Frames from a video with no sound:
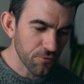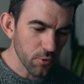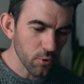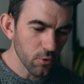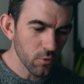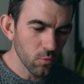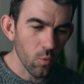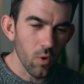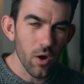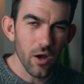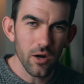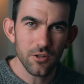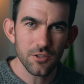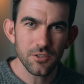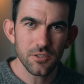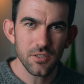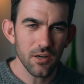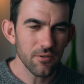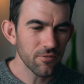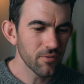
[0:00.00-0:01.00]
food and water
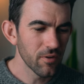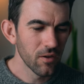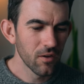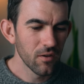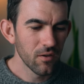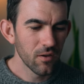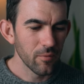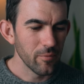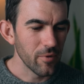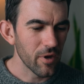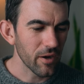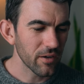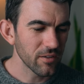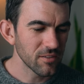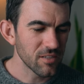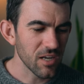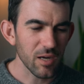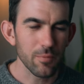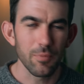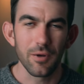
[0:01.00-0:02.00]
stuff. I'm not going
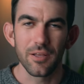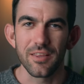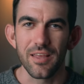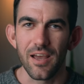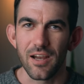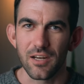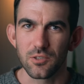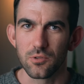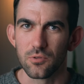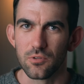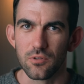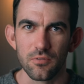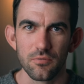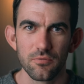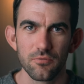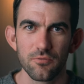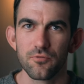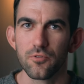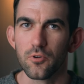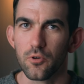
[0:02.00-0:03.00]
to talk about the actual
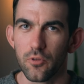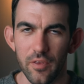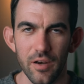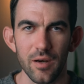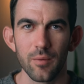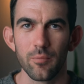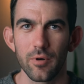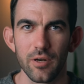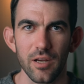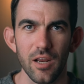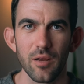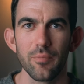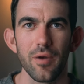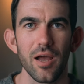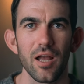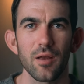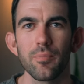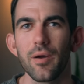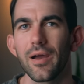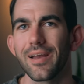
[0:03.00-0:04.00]
food that I'm bringing
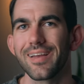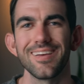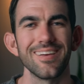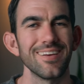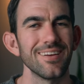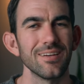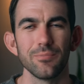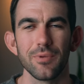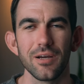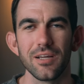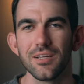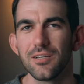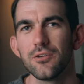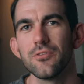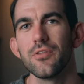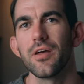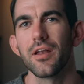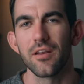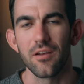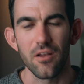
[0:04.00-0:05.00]
backpacking. I might do
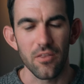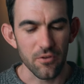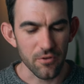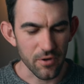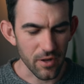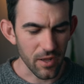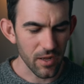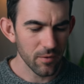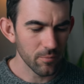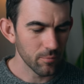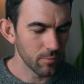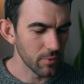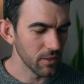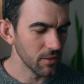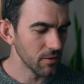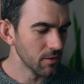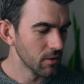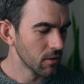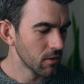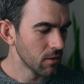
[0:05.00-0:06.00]
that another day,
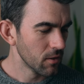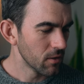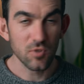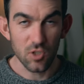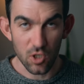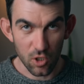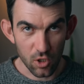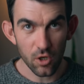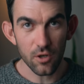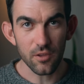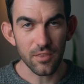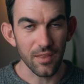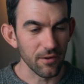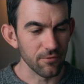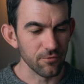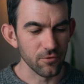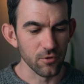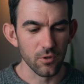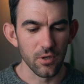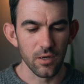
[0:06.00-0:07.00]
but to cook
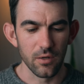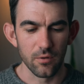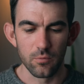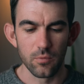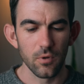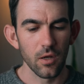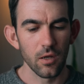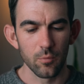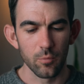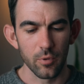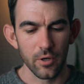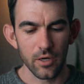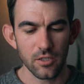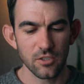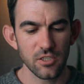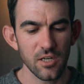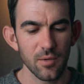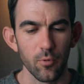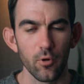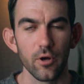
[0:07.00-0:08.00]
that food, I, will bring a
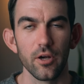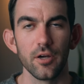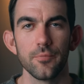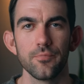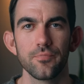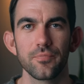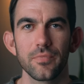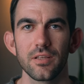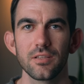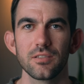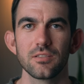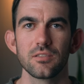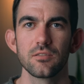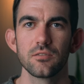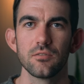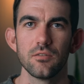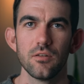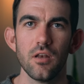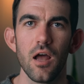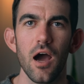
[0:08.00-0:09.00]
Jetboil. It's
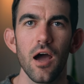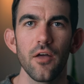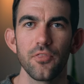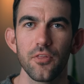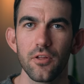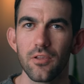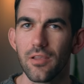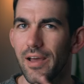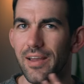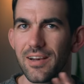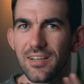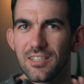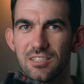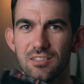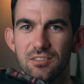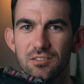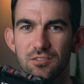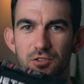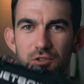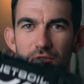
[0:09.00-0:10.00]
not the
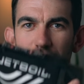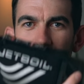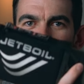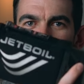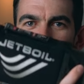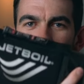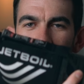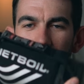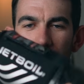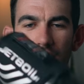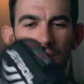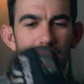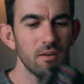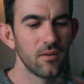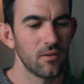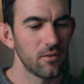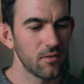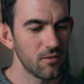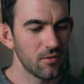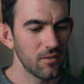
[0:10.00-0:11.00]
lightest stove
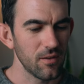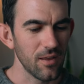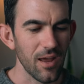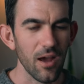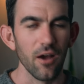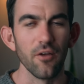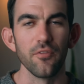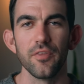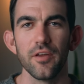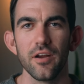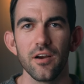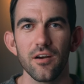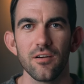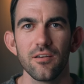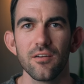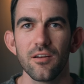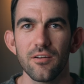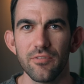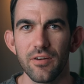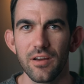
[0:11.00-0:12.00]
out
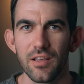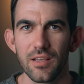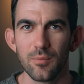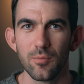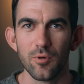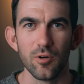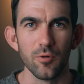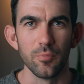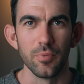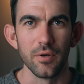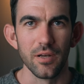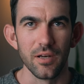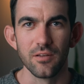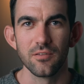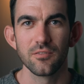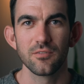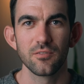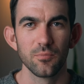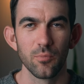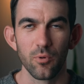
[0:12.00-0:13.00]
there available, but it
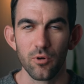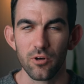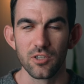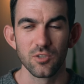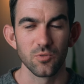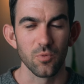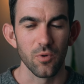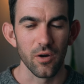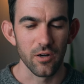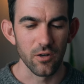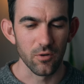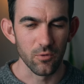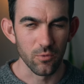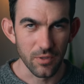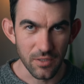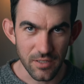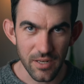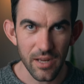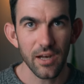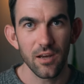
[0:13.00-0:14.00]
boils water
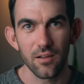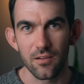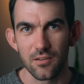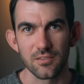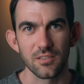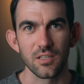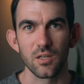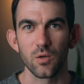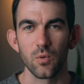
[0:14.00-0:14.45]
ridiculously